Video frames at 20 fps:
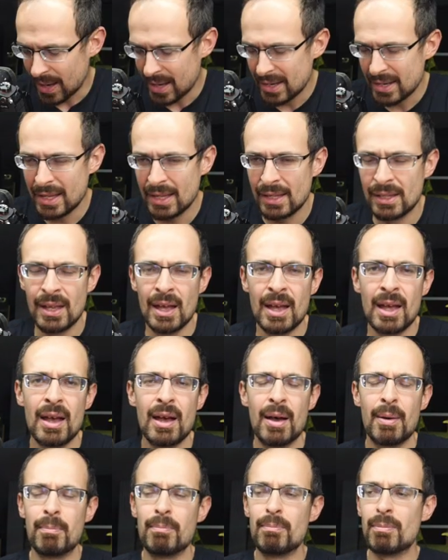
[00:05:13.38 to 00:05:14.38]
I need
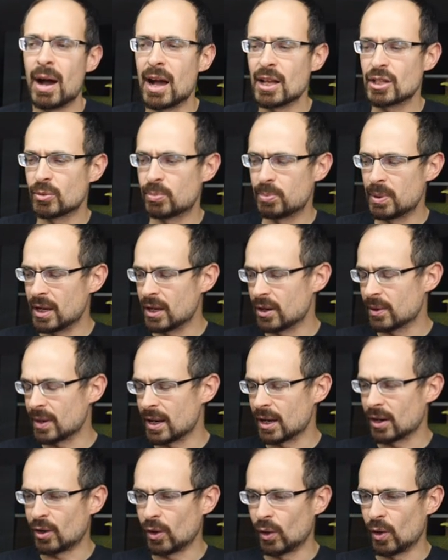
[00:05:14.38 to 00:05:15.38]
much bigger
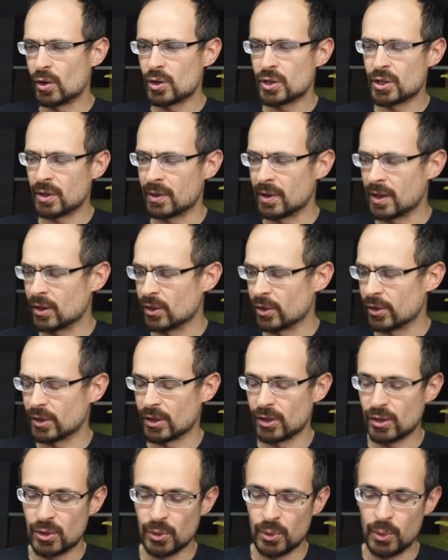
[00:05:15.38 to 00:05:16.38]
enclosure in
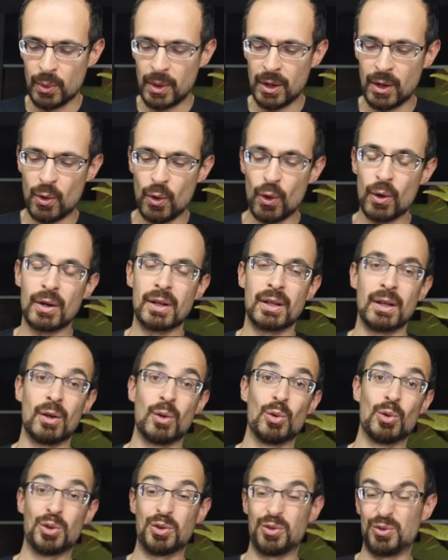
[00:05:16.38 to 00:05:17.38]
order to record a
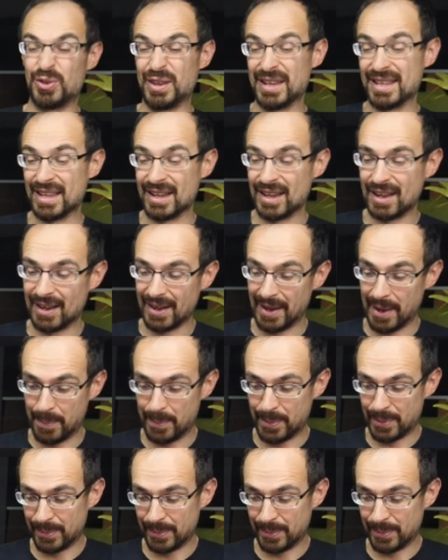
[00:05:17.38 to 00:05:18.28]
good feeding clip.